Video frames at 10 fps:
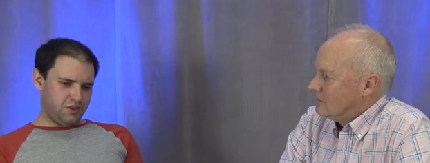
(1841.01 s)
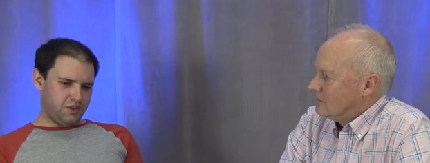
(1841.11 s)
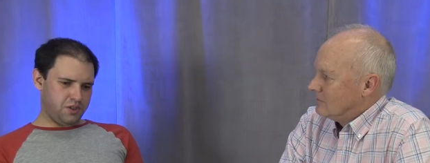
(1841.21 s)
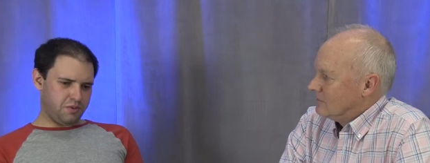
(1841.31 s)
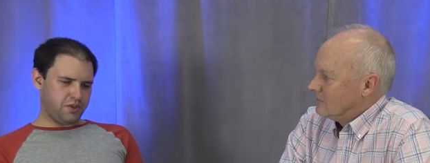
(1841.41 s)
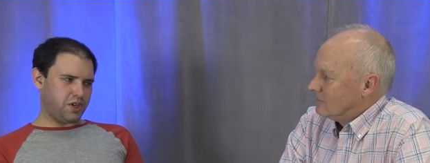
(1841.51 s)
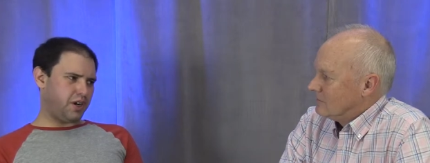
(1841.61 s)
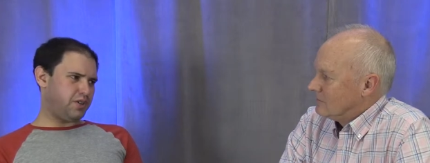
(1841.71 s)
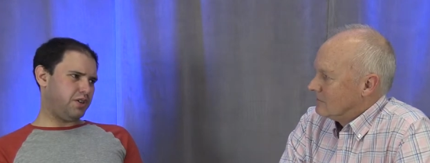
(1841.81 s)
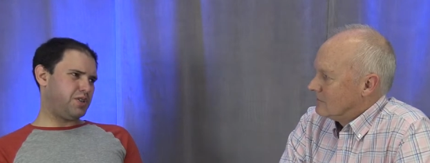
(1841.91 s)

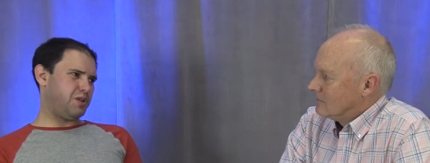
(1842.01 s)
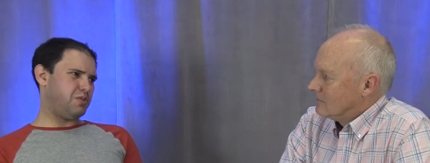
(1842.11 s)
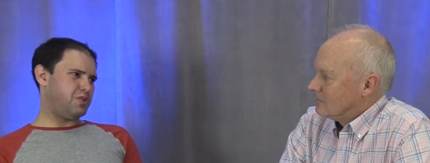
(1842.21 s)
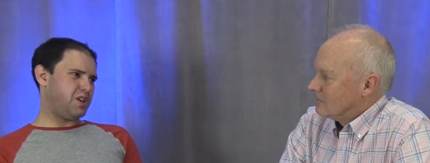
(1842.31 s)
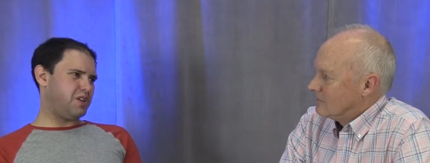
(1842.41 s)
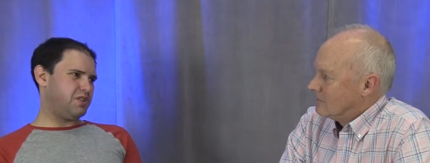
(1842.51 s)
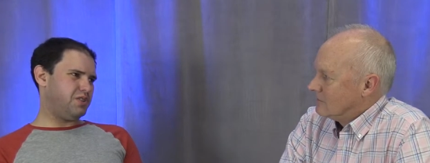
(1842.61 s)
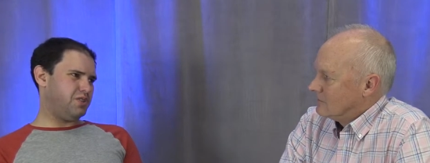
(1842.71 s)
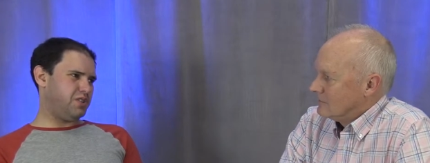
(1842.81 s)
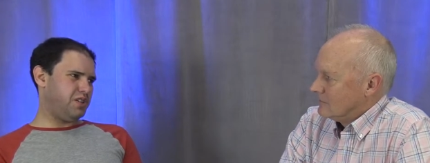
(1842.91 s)
Speaker 1: supercharger or turbocharger
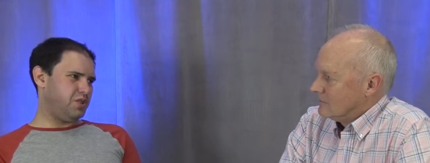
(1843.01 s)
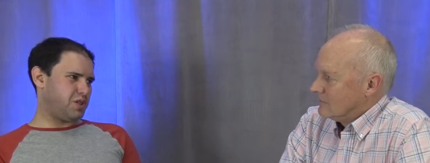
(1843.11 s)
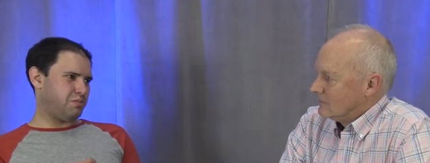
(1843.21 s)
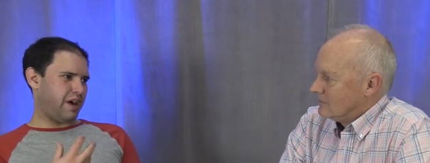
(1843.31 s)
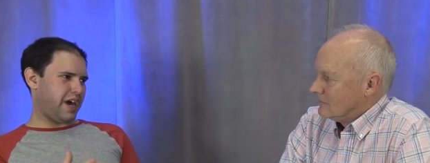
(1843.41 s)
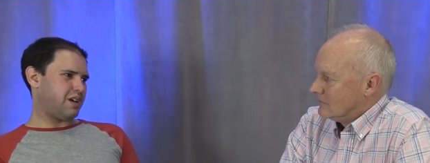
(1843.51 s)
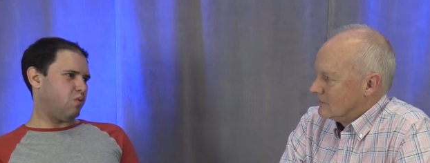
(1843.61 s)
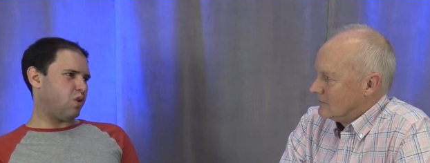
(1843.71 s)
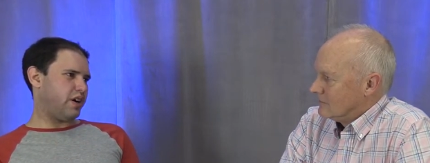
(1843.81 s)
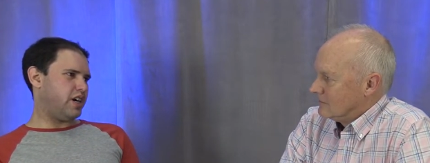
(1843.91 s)
is just used to pack
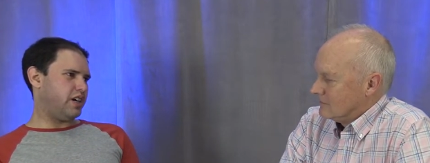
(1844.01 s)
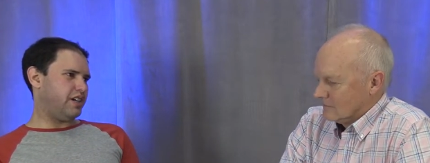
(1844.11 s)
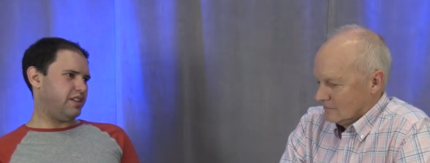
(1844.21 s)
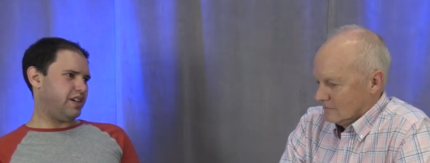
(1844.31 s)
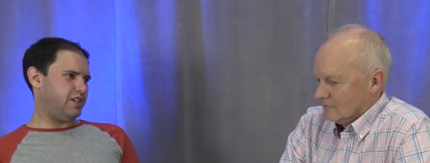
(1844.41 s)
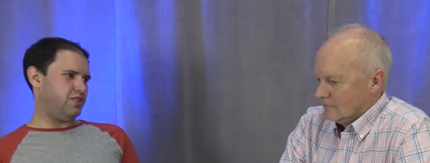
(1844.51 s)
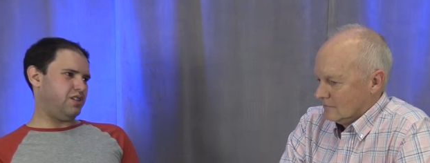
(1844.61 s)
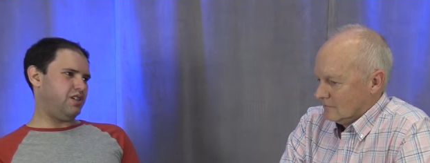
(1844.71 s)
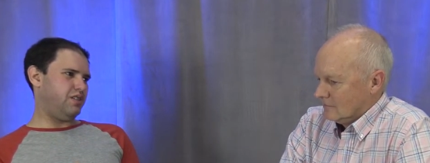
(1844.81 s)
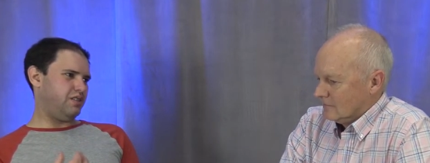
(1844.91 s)
more air into the
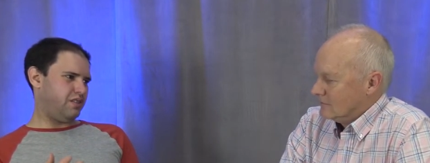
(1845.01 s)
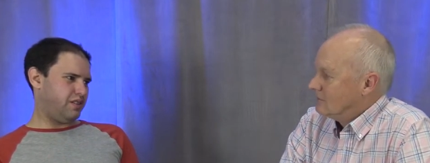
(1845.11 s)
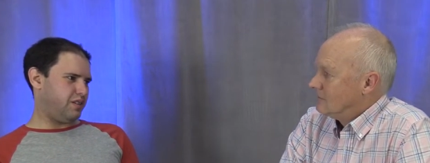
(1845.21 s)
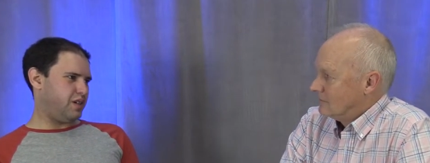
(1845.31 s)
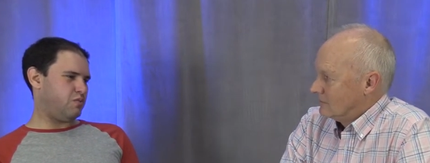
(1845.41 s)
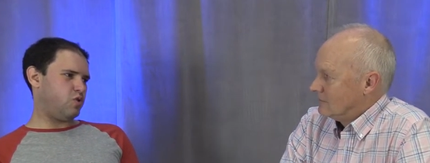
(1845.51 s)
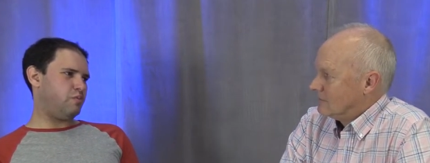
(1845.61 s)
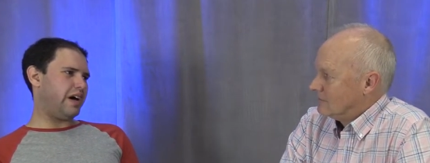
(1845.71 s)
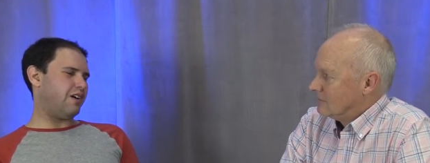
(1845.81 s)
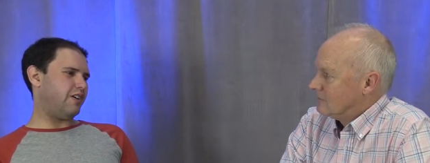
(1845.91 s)
engine and get more
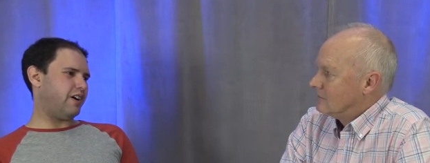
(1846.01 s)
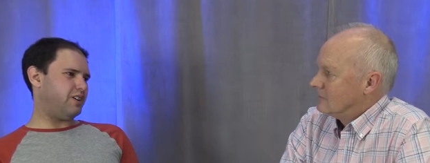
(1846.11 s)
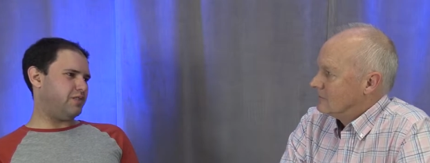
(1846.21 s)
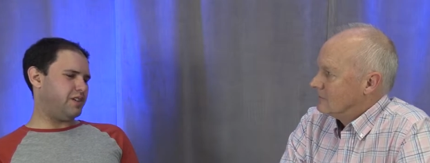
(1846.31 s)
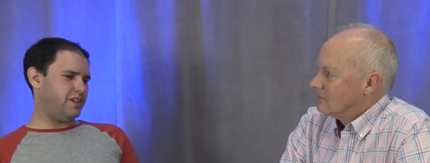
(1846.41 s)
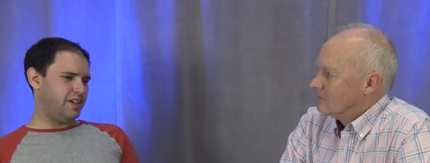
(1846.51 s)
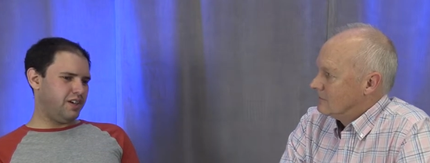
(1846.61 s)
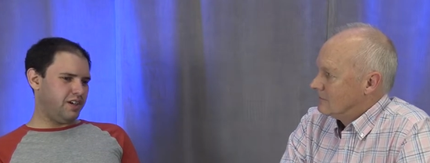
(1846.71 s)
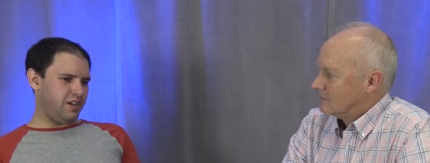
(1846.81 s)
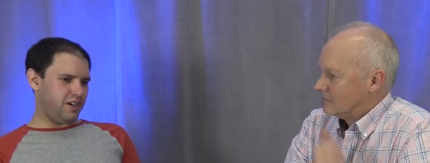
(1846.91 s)
power out of it.
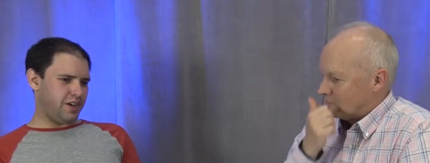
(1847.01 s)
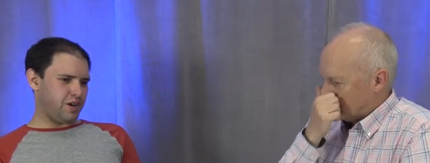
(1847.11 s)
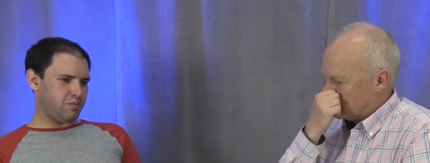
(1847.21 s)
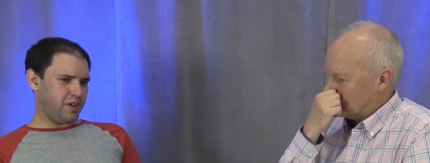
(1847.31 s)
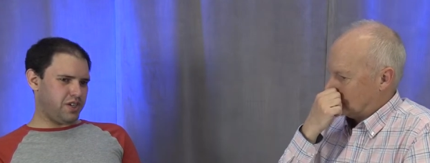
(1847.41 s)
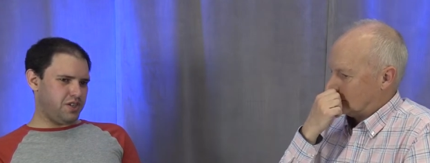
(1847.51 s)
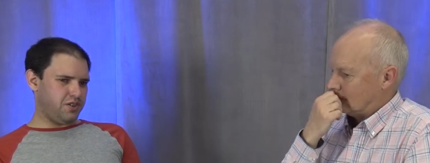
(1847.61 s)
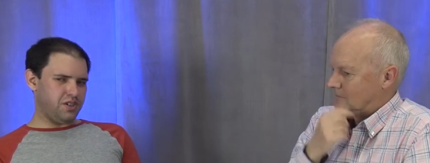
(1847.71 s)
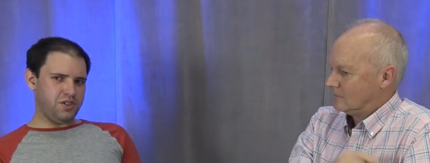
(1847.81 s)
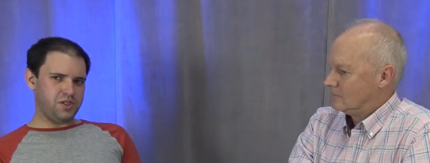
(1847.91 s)
In airplanes, you
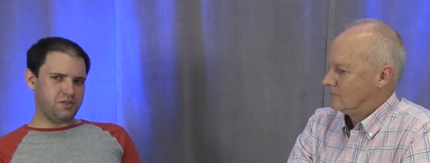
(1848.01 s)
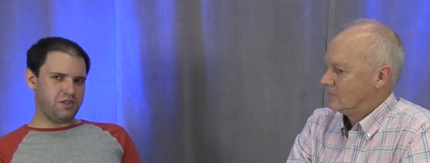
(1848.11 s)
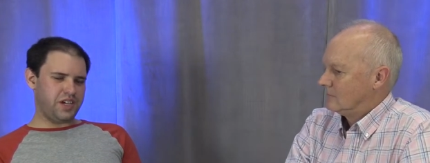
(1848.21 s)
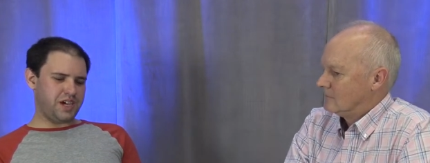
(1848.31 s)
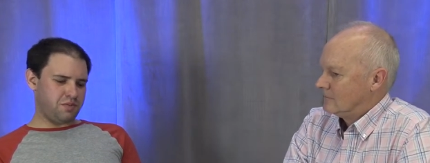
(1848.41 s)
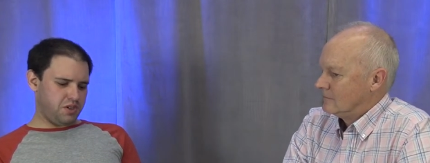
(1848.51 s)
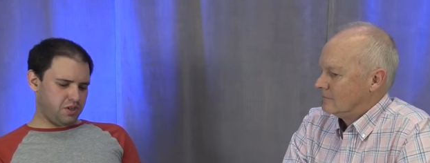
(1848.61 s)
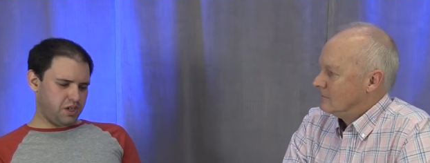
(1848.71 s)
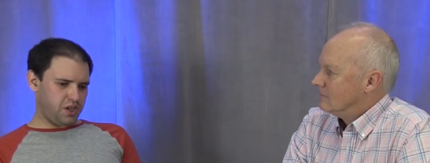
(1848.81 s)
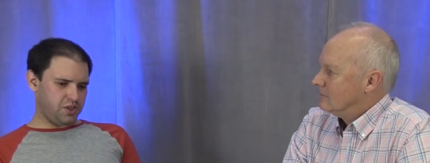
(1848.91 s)
can use it for that, but you
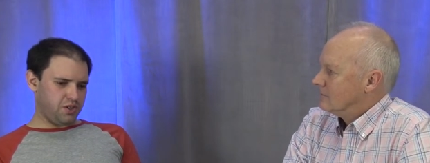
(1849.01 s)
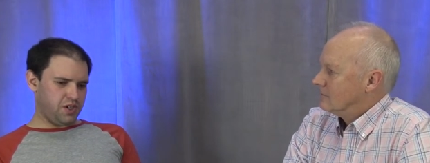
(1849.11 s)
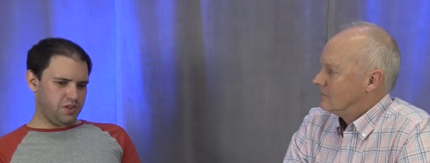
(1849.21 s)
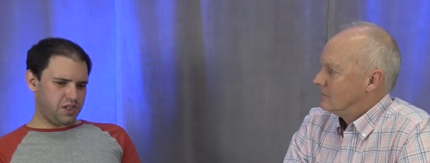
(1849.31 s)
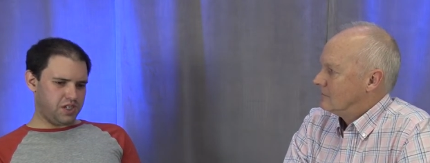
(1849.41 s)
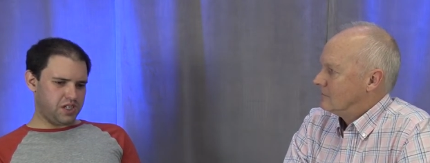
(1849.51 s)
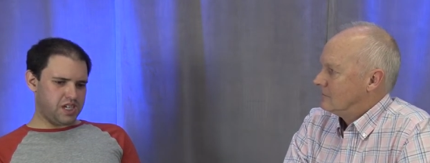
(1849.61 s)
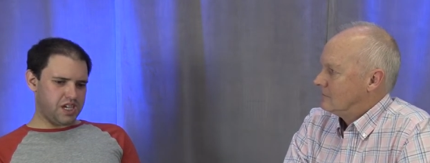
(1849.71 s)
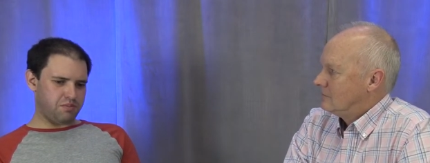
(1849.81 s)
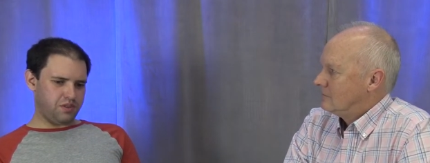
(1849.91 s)
can also use it to
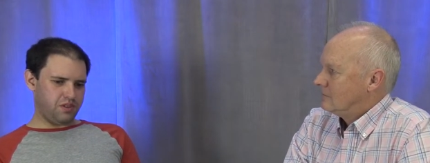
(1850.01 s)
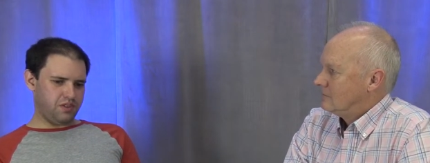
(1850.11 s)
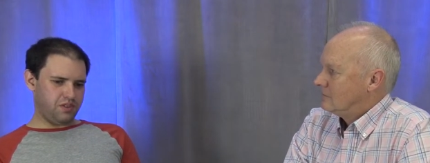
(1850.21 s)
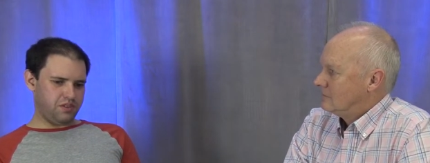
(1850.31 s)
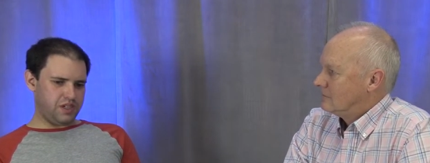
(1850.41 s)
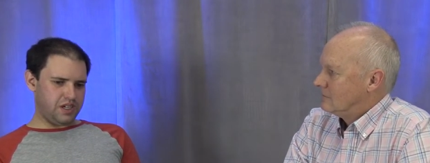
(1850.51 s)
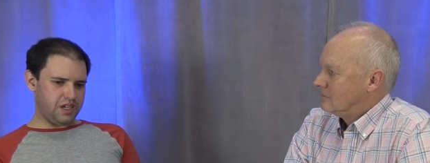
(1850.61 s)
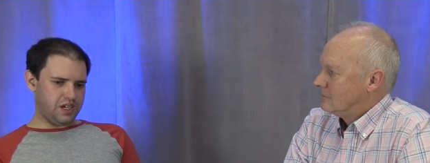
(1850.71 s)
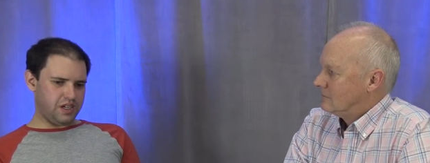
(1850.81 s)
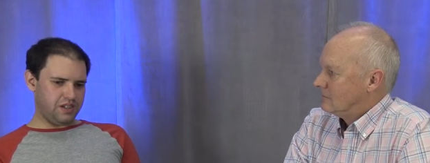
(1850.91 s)
keep the
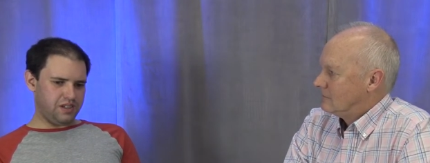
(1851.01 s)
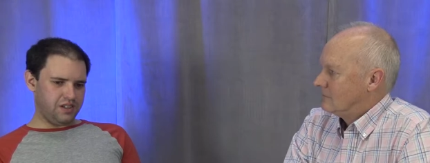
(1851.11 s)
uh,